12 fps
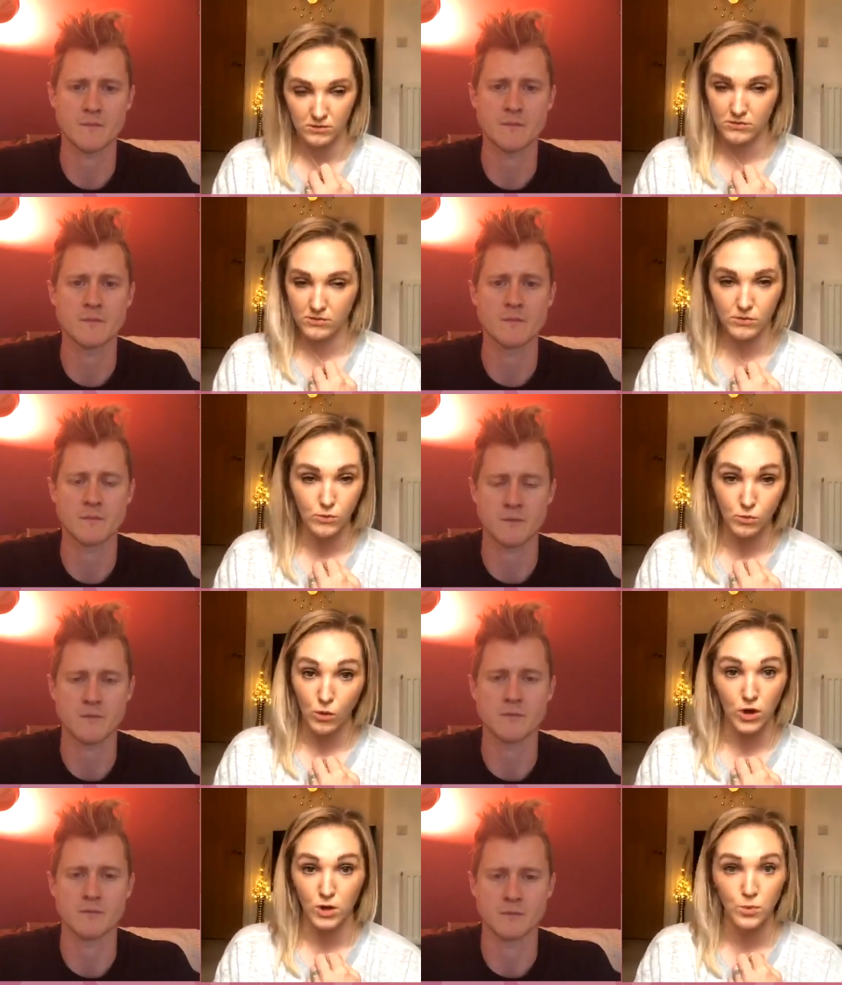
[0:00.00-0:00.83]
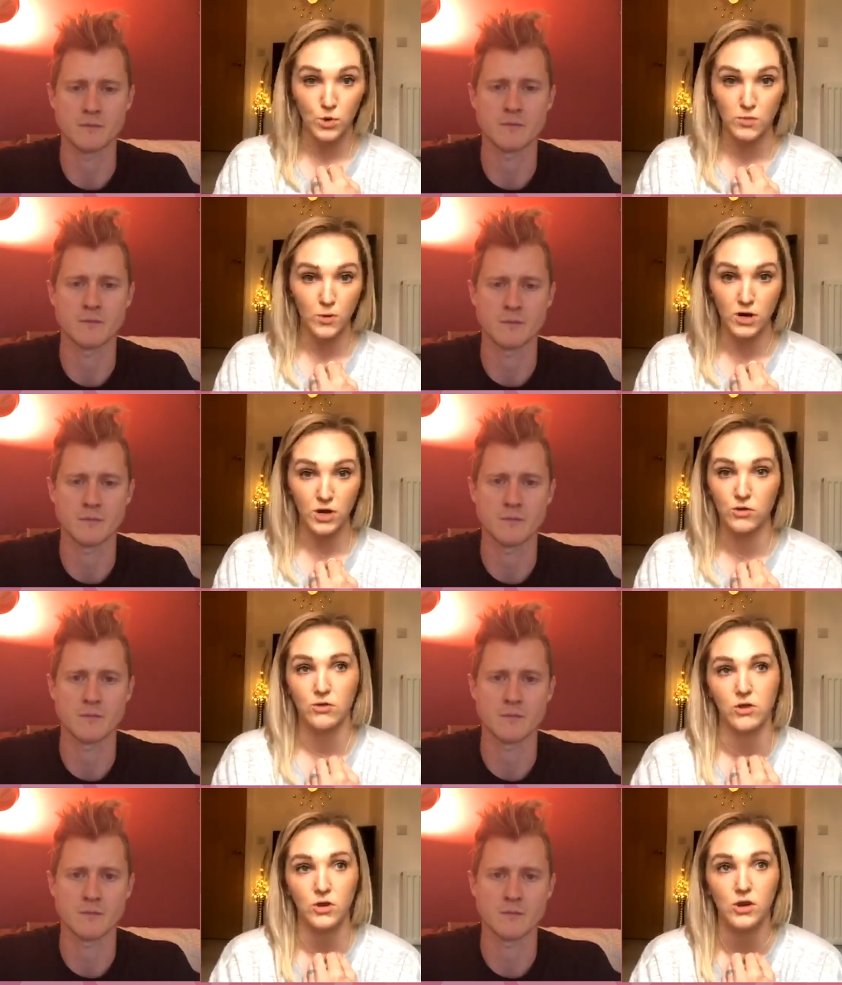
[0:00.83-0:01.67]
Speaker 1: what you put your body through,
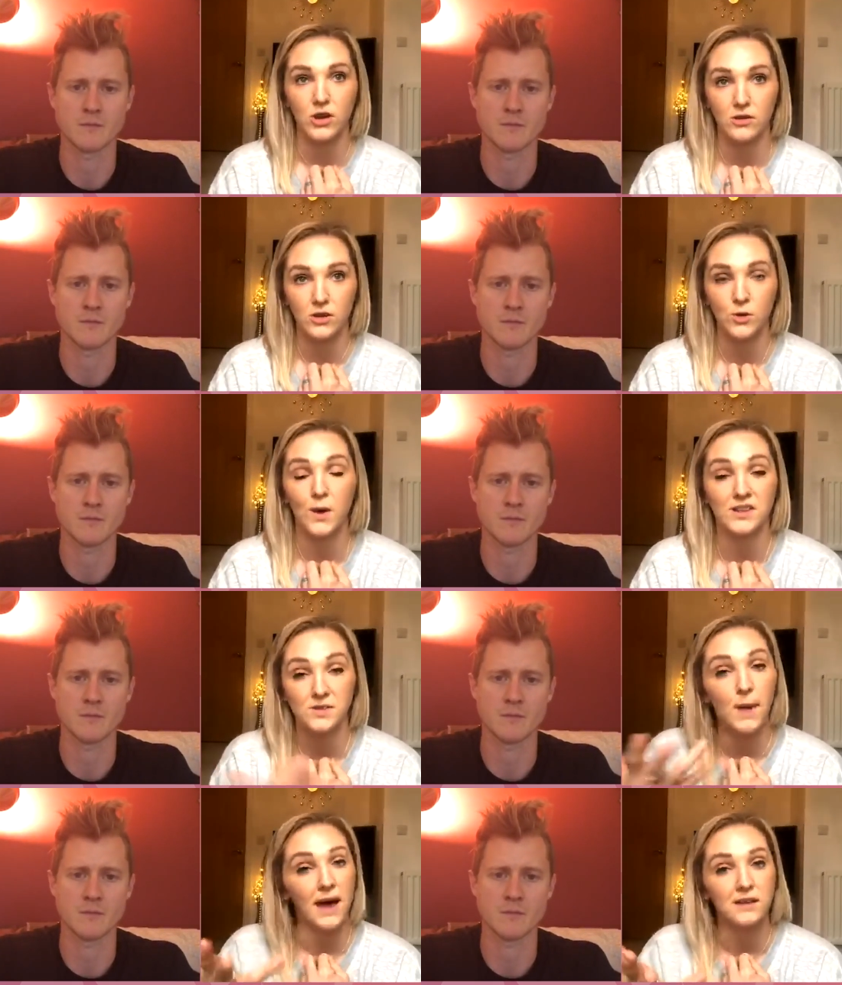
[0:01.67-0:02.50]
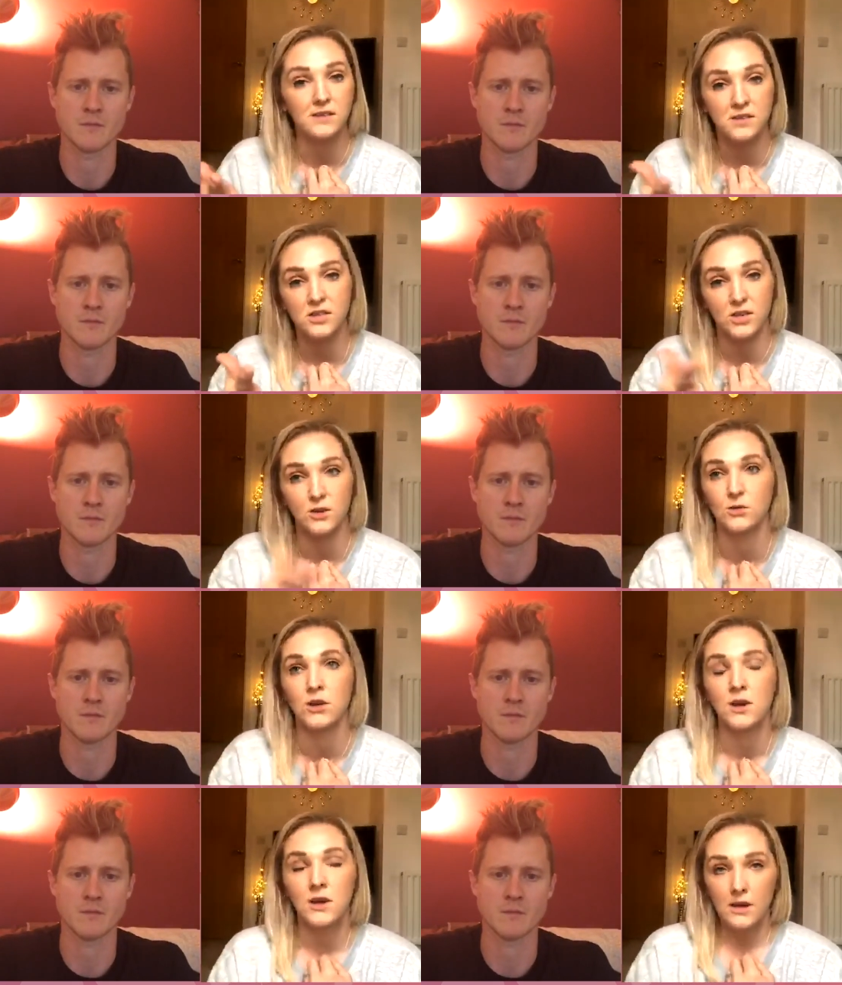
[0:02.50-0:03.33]
you, you expect to
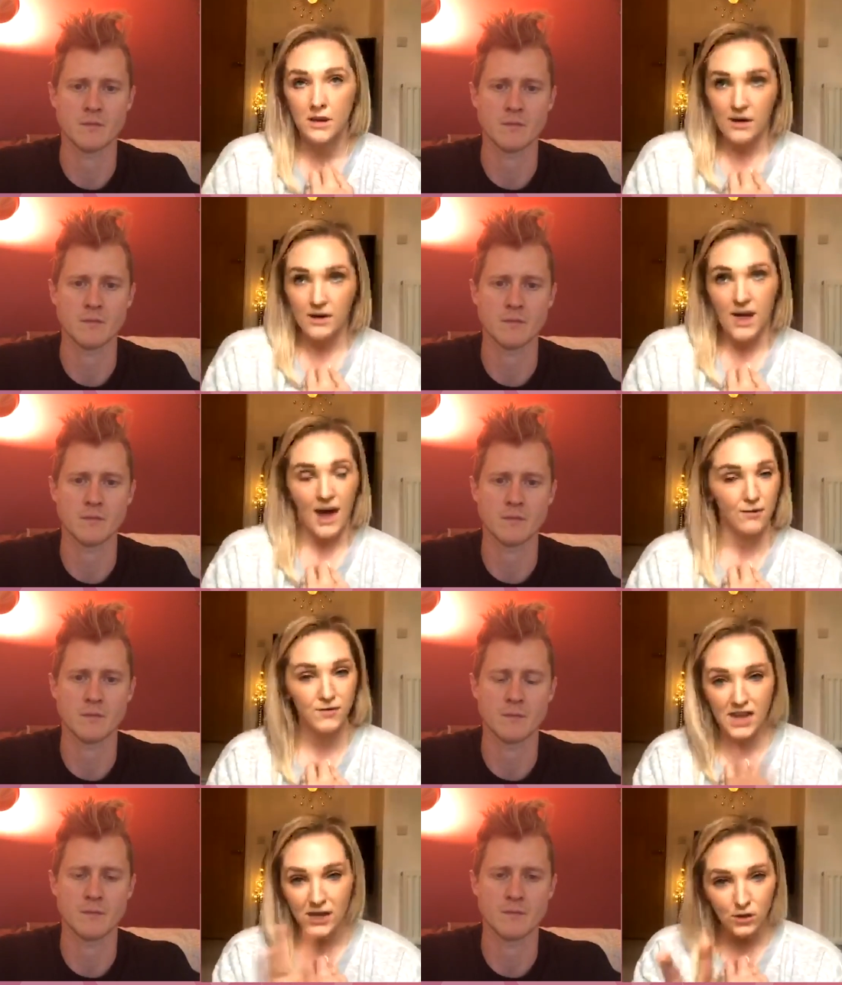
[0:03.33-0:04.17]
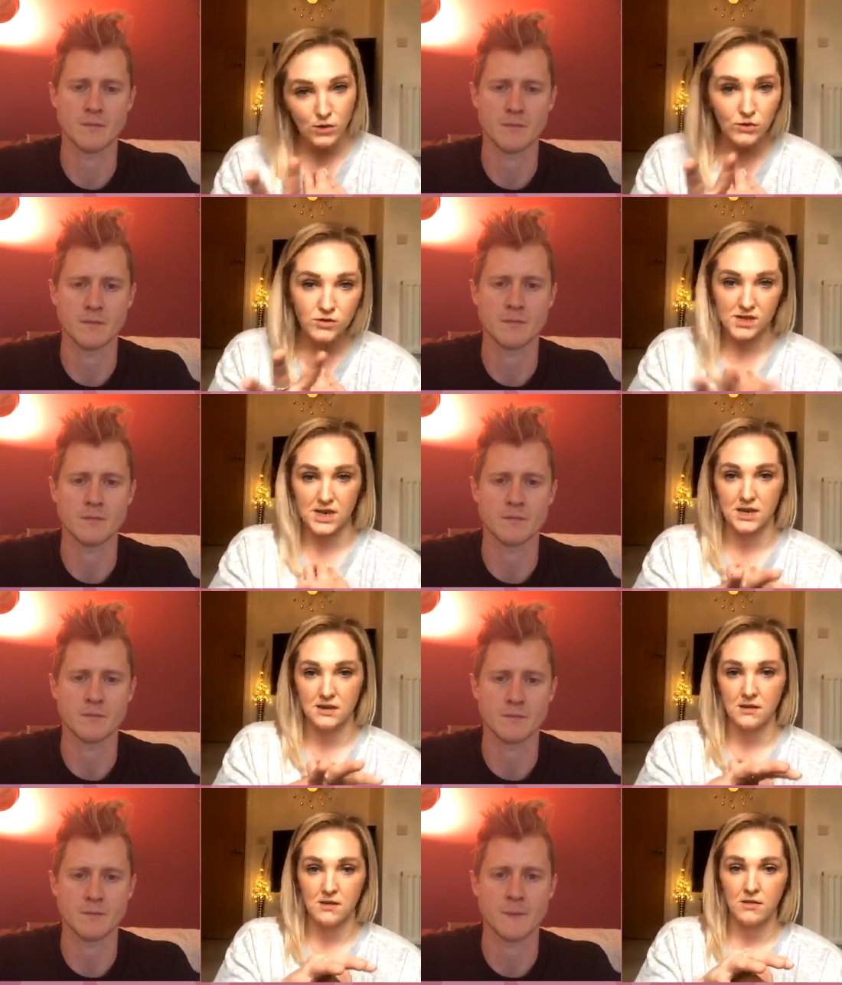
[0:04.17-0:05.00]
have niggles and
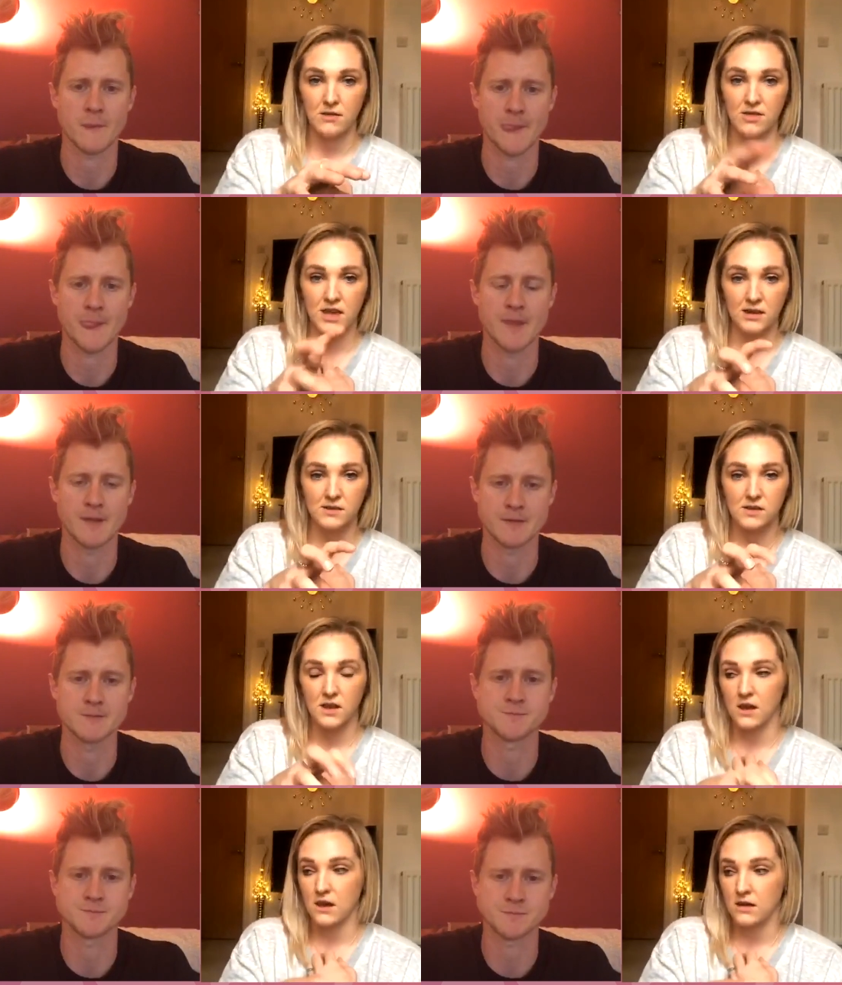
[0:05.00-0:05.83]
things that